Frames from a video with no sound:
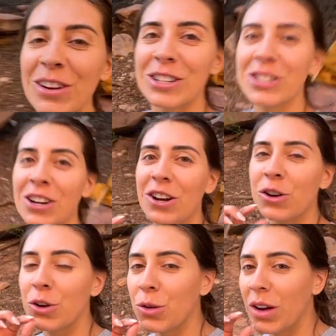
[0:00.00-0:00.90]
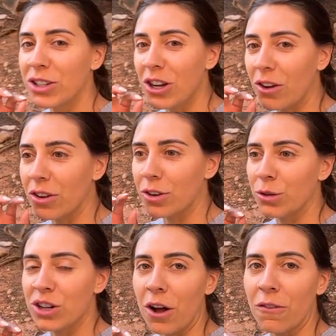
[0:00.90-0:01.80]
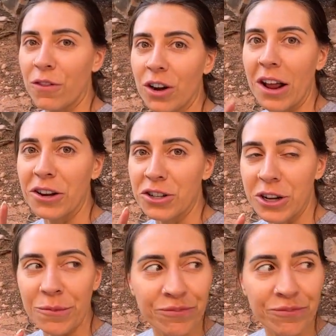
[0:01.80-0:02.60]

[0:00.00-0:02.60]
just took a goo gel for energy.